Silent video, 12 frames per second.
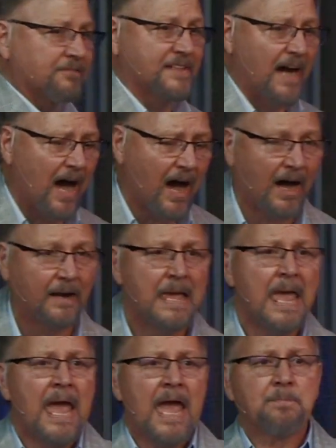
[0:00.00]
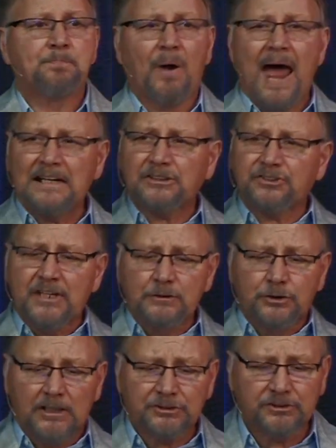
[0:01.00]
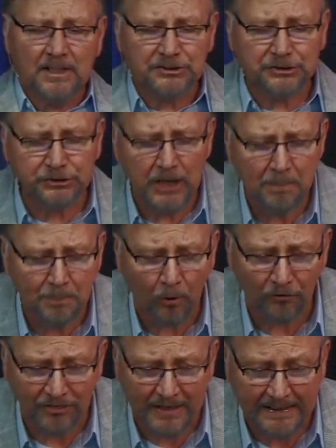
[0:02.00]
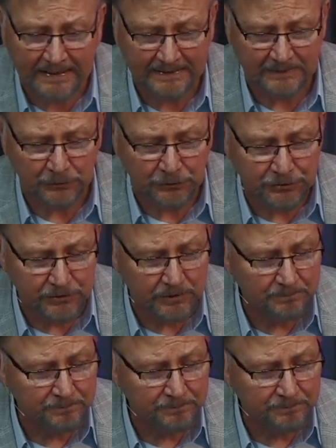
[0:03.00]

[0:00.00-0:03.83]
of God and practicing just the simple things.